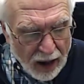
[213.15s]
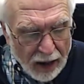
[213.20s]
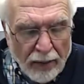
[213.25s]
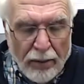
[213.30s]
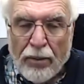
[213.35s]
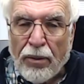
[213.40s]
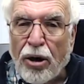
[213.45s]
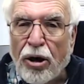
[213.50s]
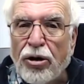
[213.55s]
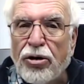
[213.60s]

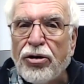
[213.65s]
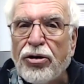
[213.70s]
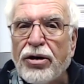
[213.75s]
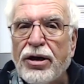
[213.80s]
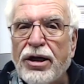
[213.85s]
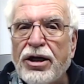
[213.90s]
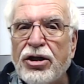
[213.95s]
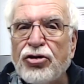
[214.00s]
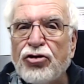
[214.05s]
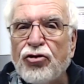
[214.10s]
Murder
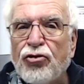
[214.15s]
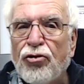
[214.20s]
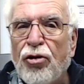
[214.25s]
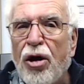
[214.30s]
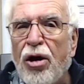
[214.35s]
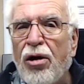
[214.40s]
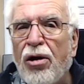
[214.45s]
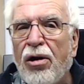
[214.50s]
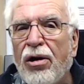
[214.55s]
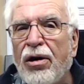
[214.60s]
is
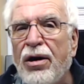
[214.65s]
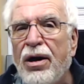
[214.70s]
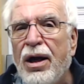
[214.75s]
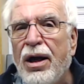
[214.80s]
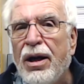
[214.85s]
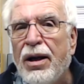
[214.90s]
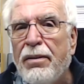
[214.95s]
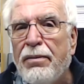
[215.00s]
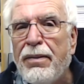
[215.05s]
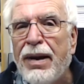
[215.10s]
wrong
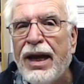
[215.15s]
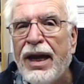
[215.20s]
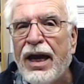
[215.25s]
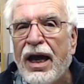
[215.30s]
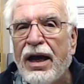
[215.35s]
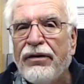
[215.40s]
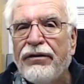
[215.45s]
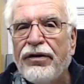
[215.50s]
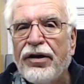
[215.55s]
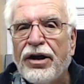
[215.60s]
may
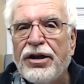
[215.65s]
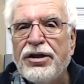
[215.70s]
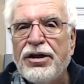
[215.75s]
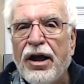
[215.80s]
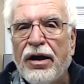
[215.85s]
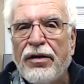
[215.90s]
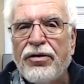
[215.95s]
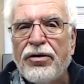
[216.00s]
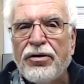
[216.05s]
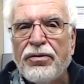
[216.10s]
have
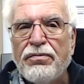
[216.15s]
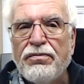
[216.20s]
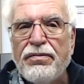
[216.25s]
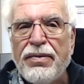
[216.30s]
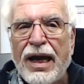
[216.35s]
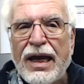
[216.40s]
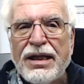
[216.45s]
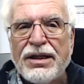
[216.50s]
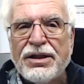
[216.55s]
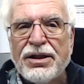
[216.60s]
another
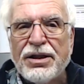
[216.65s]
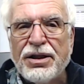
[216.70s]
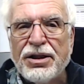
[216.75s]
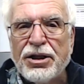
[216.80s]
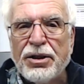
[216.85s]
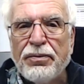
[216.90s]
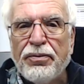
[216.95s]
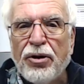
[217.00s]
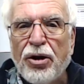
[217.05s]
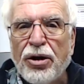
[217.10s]

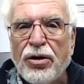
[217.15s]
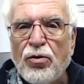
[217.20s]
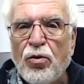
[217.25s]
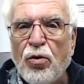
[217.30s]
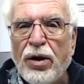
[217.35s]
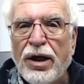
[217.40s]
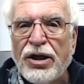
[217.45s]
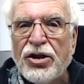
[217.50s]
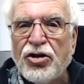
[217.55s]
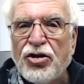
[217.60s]
basis upon
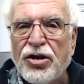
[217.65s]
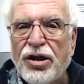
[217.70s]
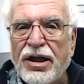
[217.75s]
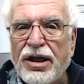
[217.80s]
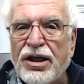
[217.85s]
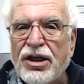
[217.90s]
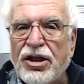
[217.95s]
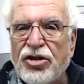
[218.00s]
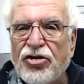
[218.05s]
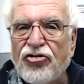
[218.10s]
which
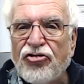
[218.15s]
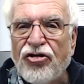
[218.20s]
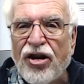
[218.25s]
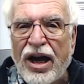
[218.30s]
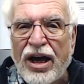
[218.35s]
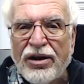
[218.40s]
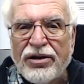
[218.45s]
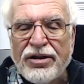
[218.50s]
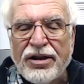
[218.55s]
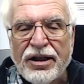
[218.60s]
it is
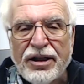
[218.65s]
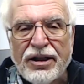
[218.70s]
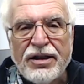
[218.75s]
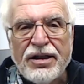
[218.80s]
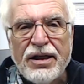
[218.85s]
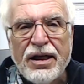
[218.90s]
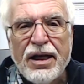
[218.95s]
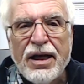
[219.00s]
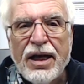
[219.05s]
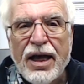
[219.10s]

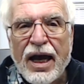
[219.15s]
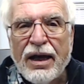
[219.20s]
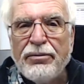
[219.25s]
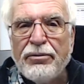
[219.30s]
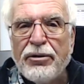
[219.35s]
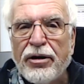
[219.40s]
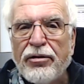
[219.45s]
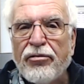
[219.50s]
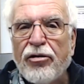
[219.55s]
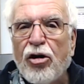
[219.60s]
founded and
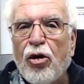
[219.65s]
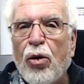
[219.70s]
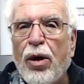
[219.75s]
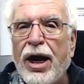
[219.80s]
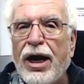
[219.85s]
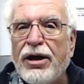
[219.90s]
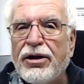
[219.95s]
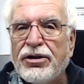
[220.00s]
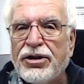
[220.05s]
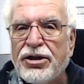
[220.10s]
may
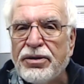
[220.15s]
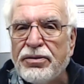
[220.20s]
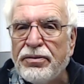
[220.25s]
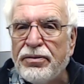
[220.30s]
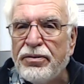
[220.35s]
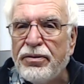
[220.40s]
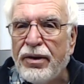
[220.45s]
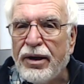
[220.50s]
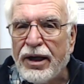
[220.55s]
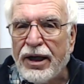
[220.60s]
require
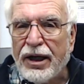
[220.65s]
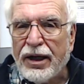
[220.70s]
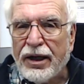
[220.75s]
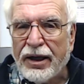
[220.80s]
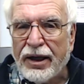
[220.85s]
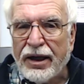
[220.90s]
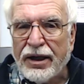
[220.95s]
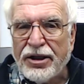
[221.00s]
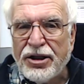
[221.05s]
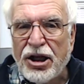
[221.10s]
some
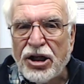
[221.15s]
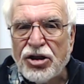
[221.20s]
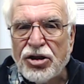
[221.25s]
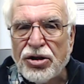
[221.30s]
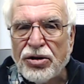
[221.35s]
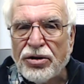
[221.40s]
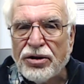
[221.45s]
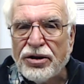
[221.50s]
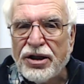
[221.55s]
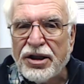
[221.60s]

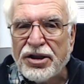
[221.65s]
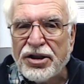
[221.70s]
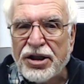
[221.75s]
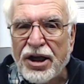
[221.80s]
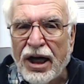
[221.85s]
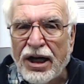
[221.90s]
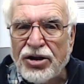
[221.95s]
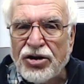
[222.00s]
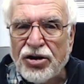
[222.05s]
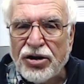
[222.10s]
additional
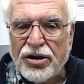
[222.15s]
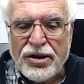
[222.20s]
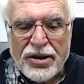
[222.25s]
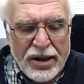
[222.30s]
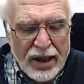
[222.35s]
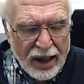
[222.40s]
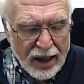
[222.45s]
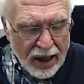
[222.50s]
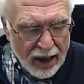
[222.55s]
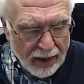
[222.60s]
discussion,
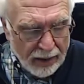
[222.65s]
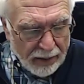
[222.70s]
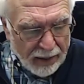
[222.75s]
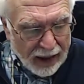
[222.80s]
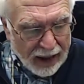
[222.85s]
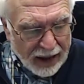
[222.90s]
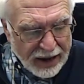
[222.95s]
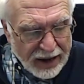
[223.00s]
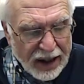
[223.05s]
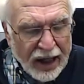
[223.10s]

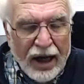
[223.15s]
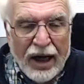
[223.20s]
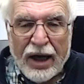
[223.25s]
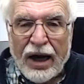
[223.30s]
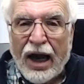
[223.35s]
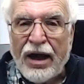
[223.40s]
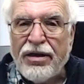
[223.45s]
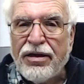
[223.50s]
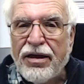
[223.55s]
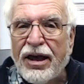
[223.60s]
but
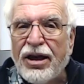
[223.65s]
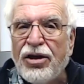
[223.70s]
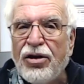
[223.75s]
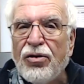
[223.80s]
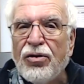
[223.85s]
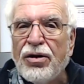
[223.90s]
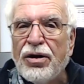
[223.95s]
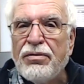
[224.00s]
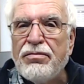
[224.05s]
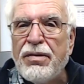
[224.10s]
I think
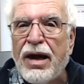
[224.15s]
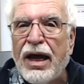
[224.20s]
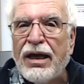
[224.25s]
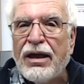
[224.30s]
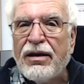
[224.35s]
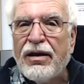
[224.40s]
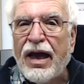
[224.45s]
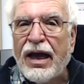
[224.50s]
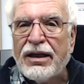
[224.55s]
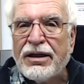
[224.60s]
you can
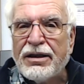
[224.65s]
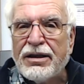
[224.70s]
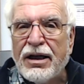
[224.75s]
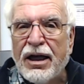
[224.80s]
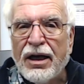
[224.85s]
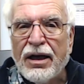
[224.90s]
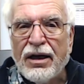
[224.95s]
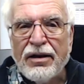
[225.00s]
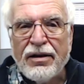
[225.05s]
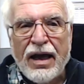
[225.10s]
make that
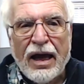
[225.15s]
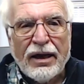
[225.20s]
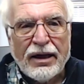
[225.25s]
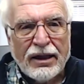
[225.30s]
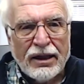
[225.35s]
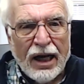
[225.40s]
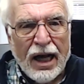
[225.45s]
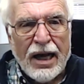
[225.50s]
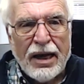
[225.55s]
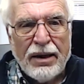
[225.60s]

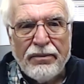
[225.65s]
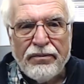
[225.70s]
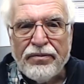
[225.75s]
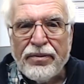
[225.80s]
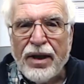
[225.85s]
claim.